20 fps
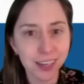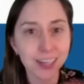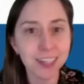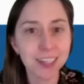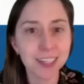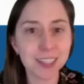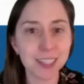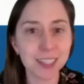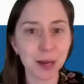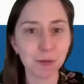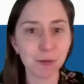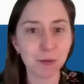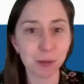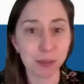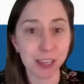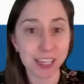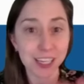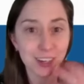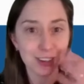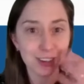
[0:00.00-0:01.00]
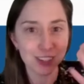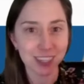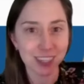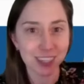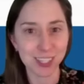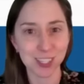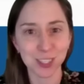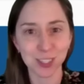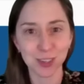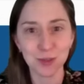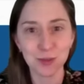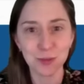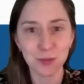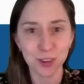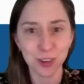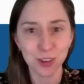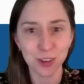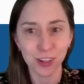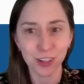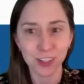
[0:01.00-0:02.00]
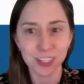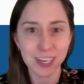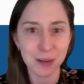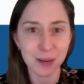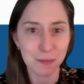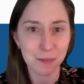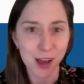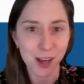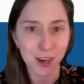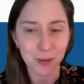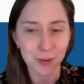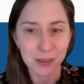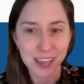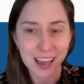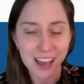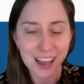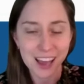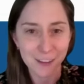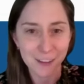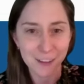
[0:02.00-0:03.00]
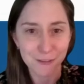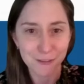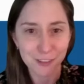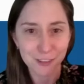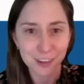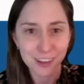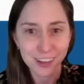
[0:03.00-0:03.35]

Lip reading: it doesn't come from like, here's this cool data model we have,